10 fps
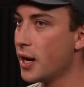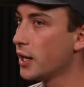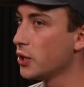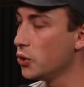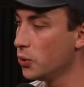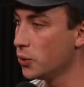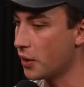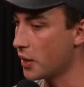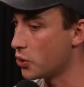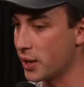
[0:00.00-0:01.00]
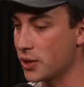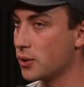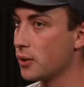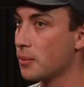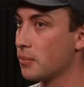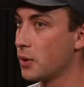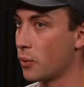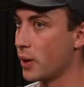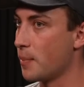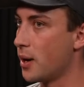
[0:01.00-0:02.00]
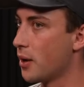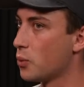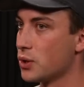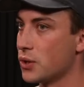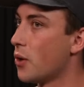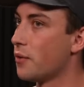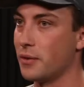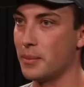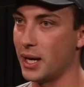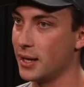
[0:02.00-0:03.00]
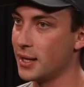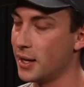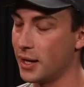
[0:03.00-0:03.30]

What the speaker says: I knew that the traditional career path was not for me.